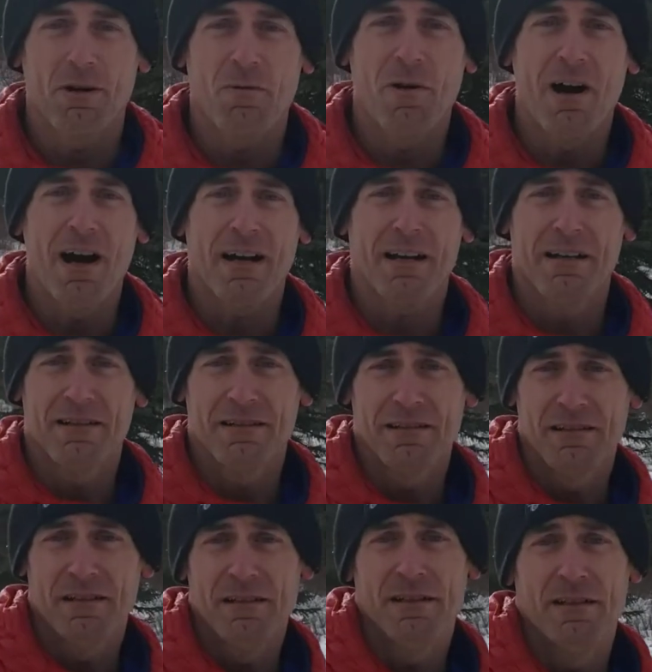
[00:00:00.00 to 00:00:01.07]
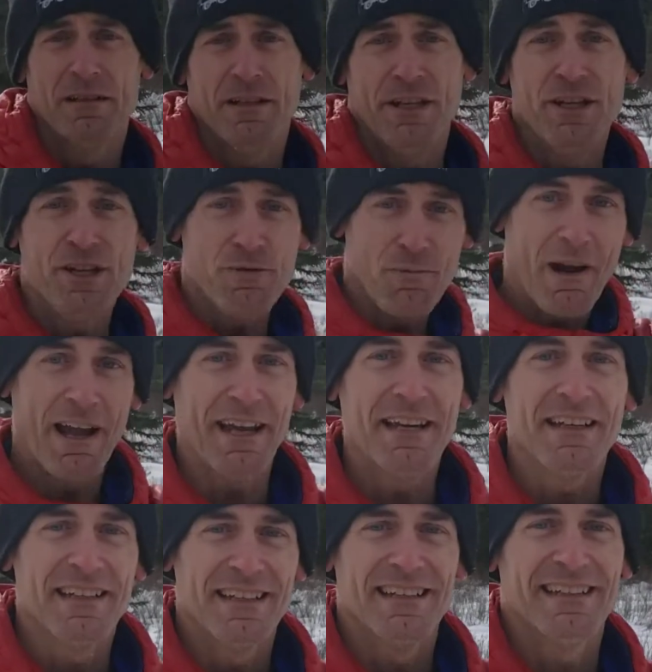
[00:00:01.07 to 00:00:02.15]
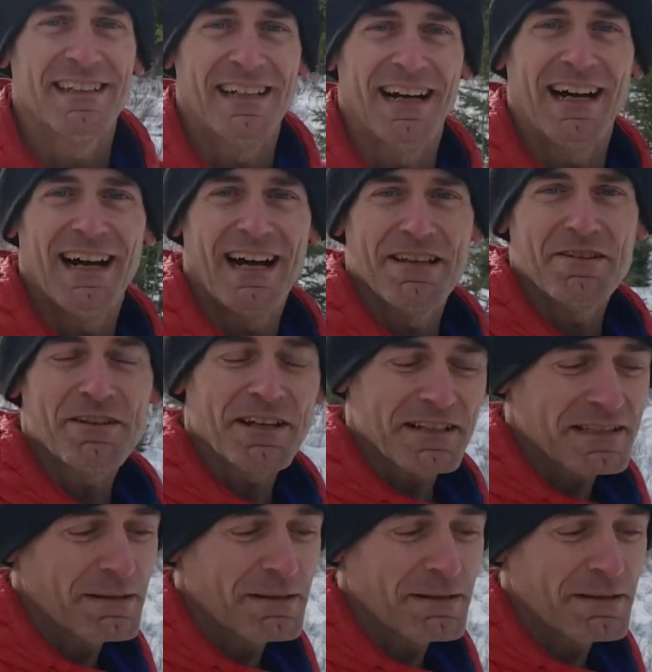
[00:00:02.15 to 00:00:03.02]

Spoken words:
walk each way, you can get